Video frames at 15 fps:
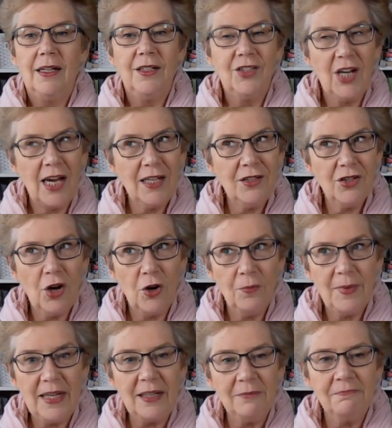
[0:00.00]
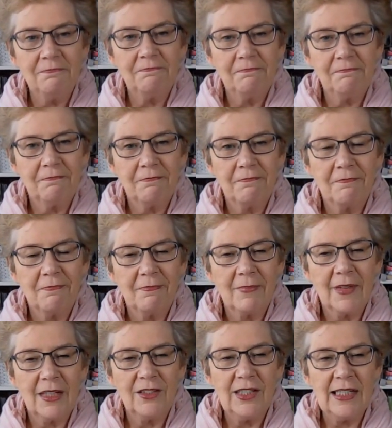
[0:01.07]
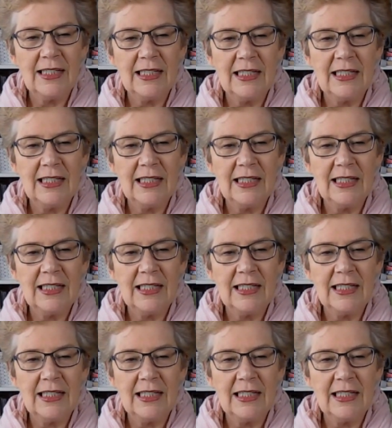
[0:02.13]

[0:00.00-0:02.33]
Jane told me just